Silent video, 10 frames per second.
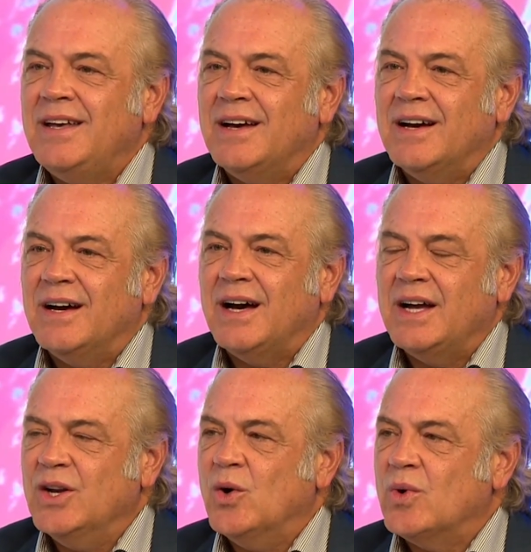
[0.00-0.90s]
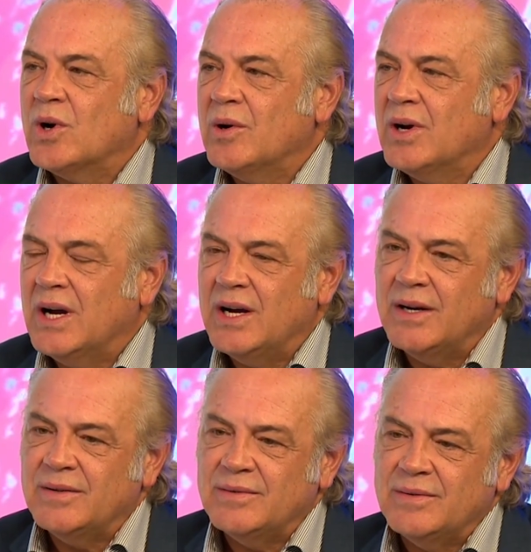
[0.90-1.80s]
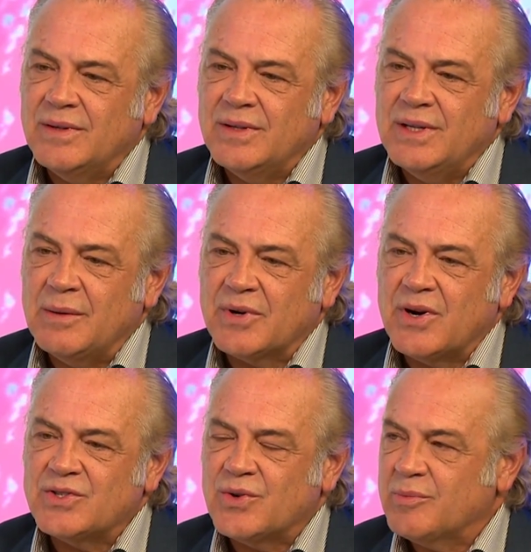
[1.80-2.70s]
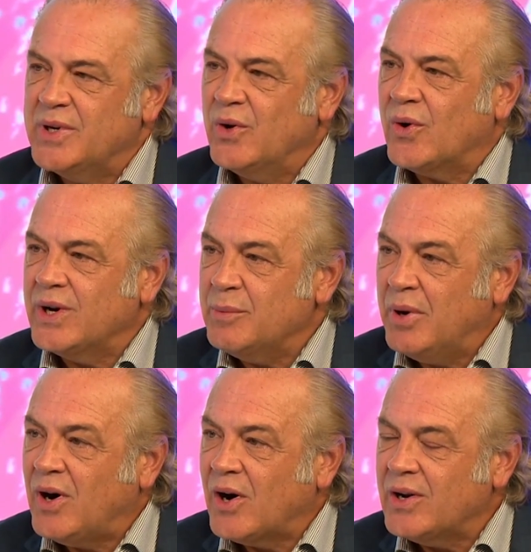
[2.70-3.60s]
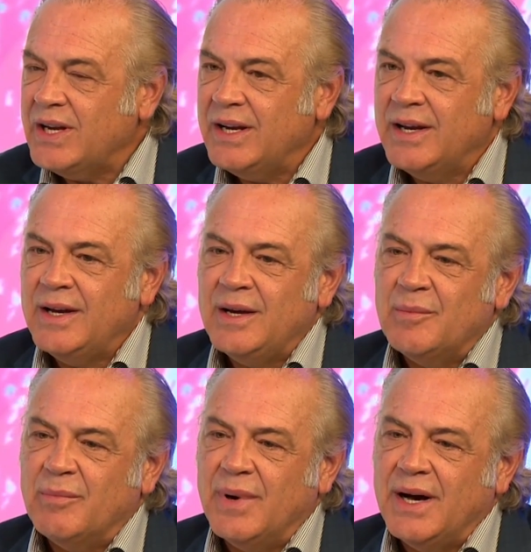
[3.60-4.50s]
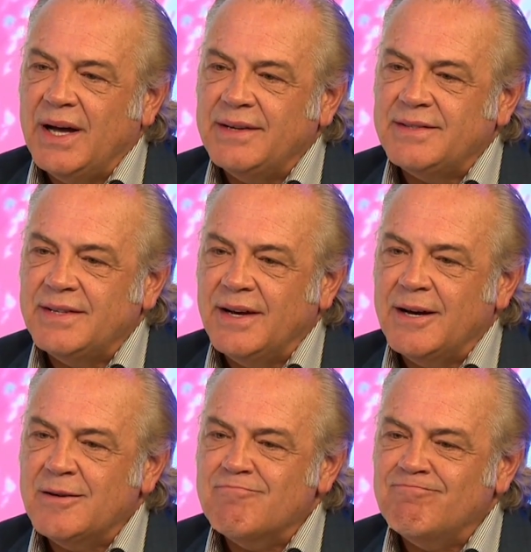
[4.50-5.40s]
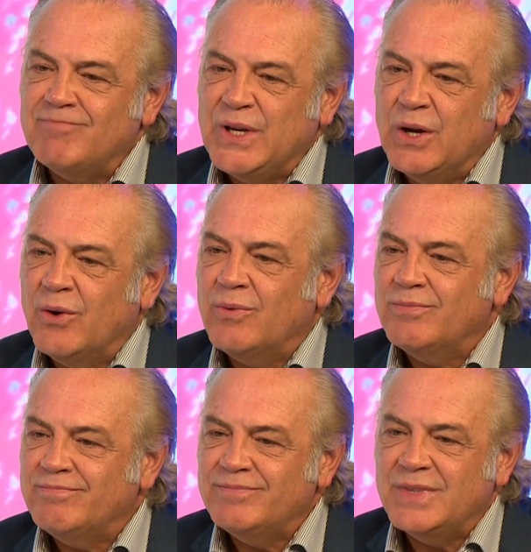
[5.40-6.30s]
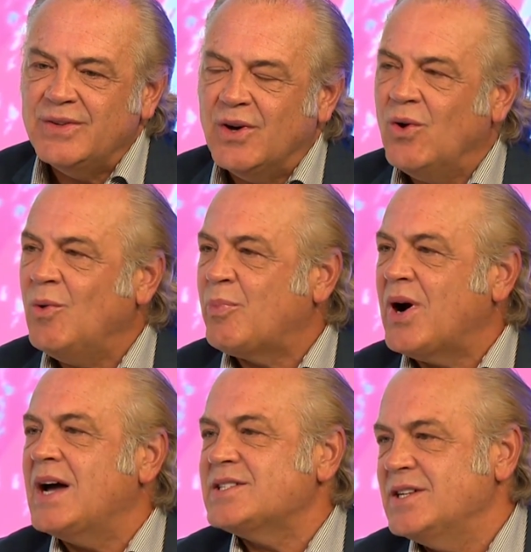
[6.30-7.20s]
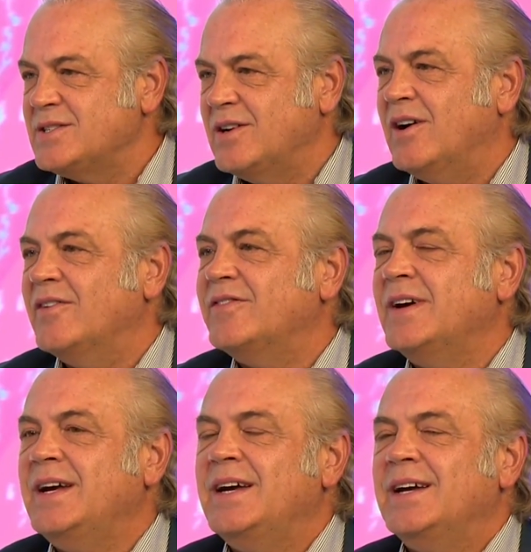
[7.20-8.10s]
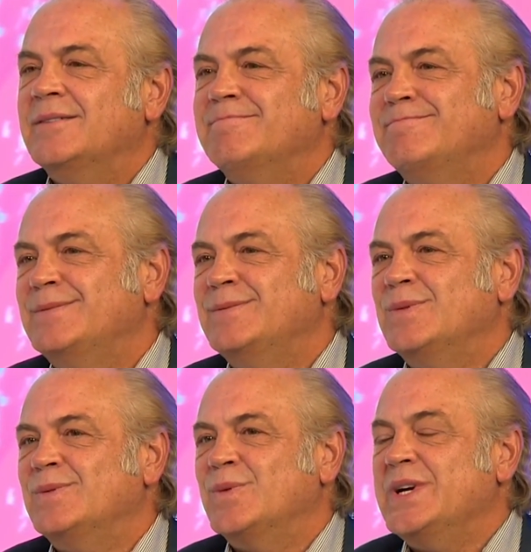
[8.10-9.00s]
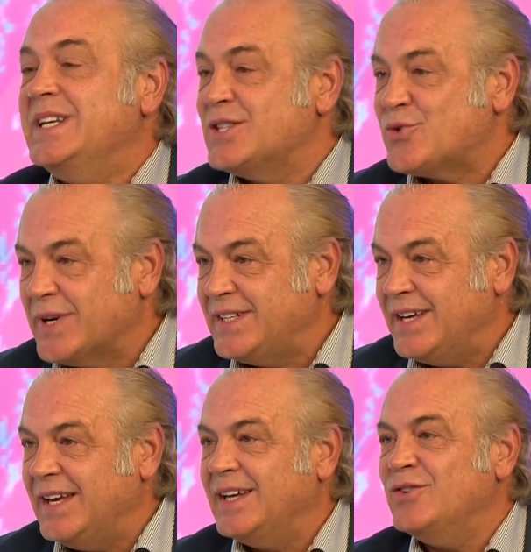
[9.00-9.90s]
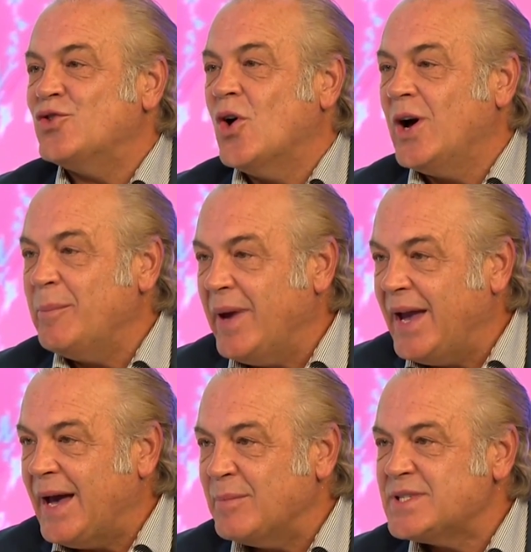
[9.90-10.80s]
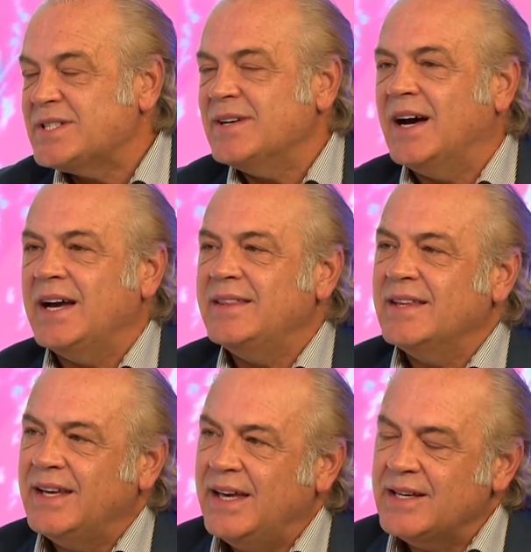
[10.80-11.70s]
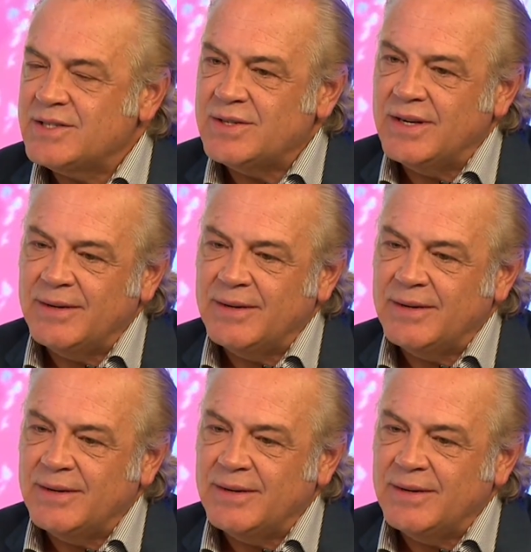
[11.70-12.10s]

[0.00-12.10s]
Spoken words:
I know the Democrats are a minority party, but you know, the whole process of redistricting and drawing maps, I think, has